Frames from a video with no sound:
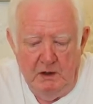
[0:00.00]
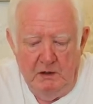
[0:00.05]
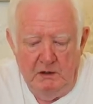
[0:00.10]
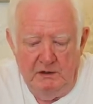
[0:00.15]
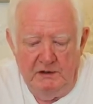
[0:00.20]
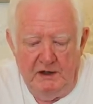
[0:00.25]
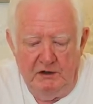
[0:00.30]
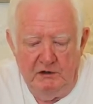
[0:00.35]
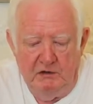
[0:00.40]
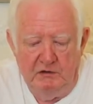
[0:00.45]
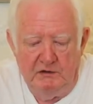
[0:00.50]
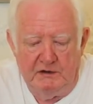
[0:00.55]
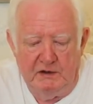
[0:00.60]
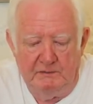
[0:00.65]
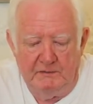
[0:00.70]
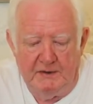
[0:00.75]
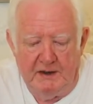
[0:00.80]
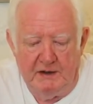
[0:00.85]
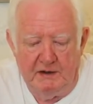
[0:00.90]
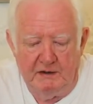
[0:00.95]
Now you're
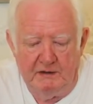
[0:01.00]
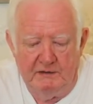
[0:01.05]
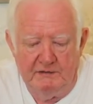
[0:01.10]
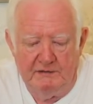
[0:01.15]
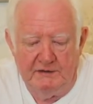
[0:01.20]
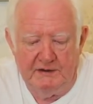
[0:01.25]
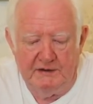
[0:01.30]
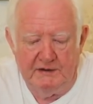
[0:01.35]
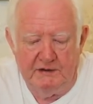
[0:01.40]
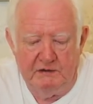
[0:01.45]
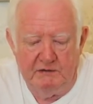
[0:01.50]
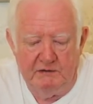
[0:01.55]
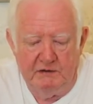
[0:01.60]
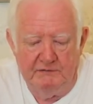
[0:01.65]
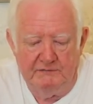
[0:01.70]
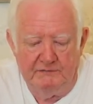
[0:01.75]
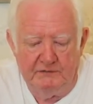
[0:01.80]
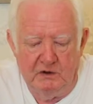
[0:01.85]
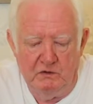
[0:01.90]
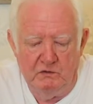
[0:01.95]
looking back and thinking,
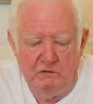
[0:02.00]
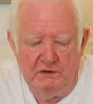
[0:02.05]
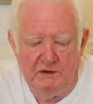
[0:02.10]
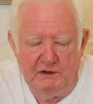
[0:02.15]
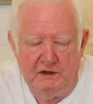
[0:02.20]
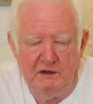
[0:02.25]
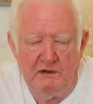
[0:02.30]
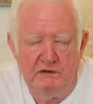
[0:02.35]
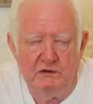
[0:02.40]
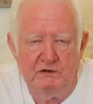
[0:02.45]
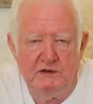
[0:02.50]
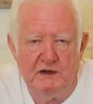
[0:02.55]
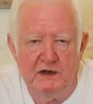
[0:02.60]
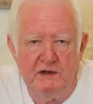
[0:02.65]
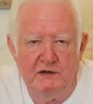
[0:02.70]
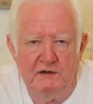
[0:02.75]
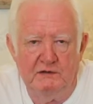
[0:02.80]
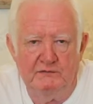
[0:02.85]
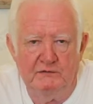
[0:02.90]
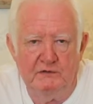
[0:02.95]
if only I'd done
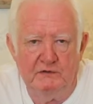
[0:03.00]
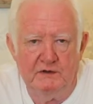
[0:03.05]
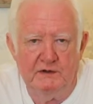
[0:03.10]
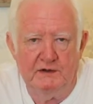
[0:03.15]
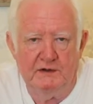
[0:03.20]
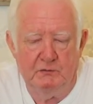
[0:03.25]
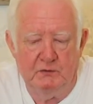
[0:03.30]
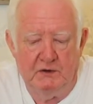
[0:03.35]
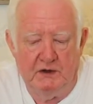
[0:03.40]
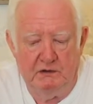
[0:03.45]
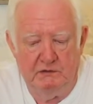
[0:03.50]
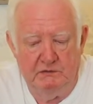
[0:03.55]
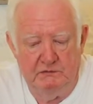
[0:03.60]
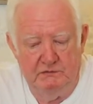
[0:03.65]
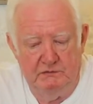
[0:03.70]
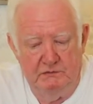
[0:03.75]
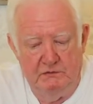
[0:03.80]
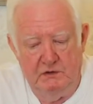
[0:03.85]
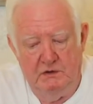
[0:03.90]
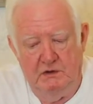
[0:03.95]
that differently. Well,
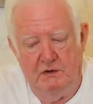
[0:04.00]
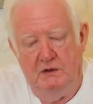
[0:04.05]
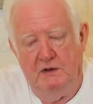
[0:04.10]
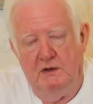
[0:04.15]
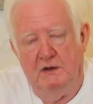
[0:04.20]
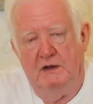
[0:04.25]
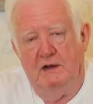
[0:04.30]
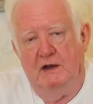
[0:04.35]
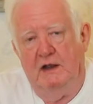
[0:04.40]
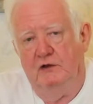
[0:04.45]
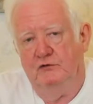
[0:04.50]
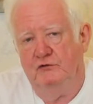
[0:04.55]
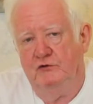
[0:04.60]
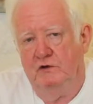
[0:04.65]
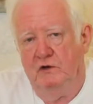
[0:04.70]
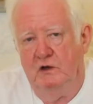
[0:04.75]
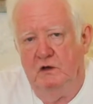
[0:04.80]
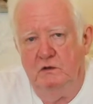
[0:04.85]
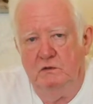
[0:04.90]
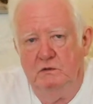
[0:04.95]
as you
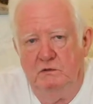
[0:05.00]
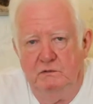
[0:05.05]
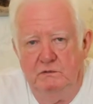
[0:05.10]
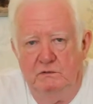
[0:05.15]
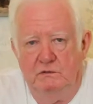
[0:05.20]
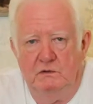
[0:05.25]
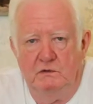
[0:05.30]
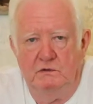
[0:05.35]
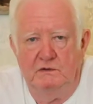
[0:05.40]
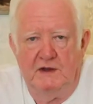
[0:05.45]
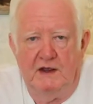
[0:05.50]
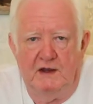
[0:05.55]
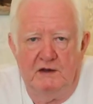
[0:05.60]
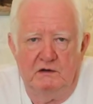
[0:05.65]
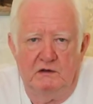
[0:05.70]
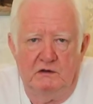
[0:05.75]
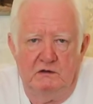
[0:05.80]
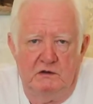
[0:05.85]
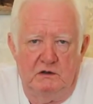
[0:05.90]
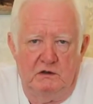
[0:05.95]
know, you
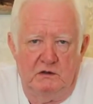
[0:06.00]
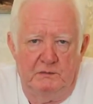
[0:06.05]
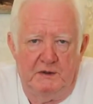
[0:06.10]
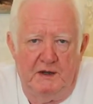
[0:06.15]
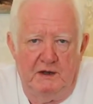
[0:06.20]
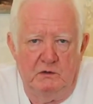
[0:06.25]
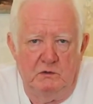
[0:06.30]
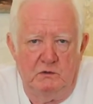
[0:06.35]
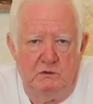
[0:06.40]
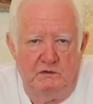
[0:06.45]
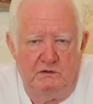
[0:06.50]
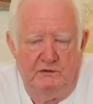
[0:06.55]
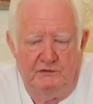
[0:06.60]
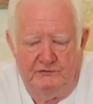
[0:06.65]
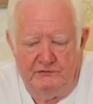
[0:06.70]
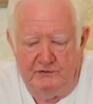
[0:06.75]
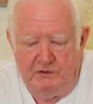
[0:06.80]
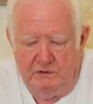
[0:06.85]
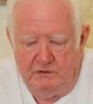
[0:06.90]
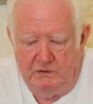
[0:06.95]
cannot go backwards.
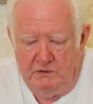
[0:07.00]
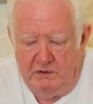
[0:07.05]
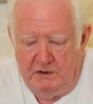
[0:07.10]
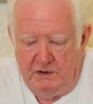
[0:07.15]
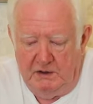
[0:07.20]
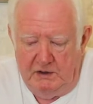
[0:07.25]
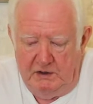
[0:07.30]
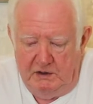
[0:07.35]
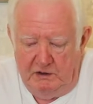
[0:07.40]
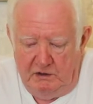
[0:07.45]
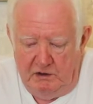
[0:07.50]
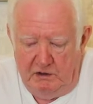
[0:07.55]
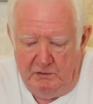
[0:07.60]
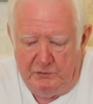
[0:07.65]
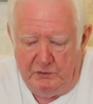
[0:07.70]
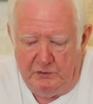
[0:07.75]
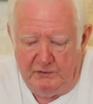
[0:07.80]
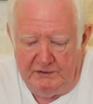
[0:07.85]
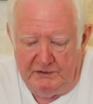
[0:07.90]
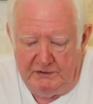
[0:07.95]
So no
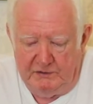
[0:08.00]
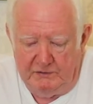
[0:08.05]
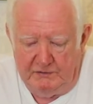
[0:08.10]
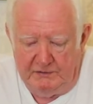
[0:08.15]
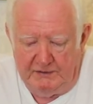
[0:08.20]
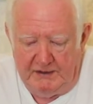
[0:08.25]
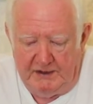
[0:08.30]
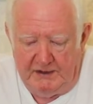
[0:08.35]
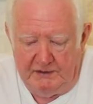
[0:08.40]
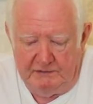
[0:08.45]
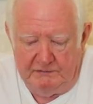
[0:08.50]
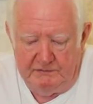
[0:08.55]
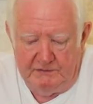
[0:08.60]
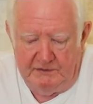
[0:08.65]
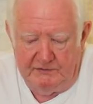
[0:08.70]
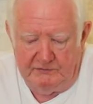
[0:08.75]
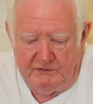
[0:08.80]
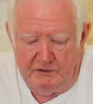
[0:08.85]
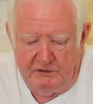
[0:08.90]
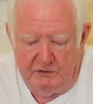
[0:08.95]
point in doing that,
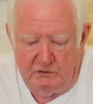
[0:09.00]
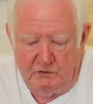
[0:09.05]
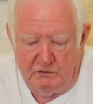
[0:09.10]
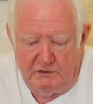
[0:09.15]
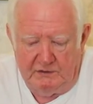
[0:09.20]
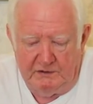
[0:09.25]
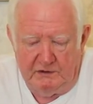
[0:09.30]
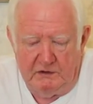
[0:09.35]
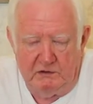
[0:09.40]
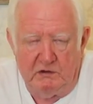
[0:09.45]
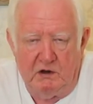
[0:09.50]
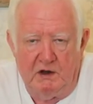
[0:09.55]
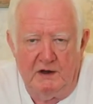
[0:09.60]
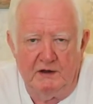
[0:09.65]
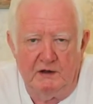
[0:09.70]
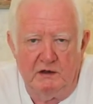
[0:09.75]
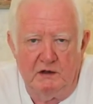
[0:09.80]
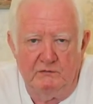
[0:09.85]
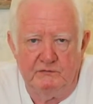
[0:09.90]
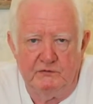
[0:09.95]
as I call it,
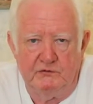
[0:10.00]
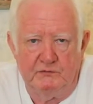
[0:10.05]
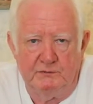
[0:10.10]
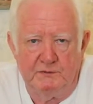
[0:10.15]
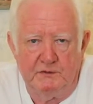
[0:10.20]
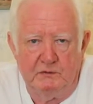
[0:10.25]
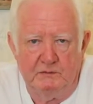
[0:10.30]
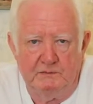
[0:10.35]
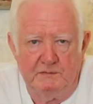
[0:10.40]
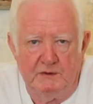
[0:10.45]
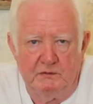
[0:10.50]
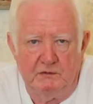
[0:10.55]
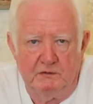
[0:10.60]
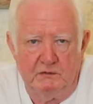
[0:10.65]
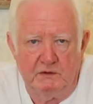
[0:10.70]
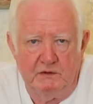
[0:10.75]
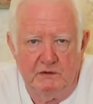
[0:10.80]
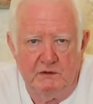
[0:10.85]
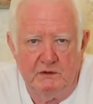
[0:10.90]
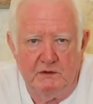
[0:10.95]
crying over spilt
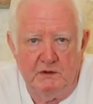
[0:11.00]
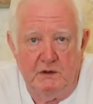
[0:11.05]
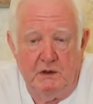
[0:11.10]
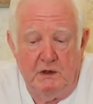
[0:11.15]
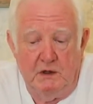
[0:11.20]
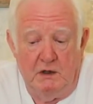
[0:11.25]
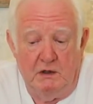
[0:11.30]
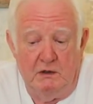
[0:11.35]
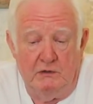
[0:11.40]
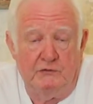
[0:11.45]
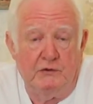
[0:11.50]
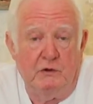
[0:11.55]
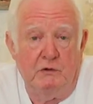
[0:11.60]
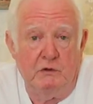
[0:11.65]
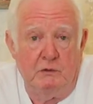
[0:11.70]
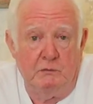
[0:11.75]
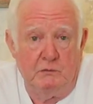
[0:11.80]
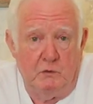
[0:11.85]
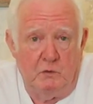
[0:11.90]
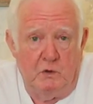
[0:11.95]
milk. So
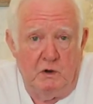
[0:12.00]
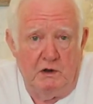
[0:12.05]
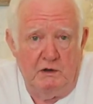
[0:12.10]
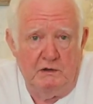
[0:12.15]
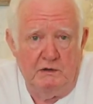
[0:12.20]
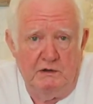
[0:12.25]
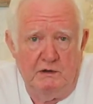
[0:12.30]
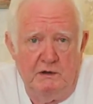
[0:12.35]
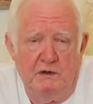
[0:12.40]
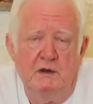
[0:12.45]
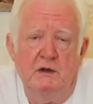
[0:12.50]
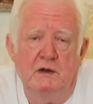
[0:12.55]
number one,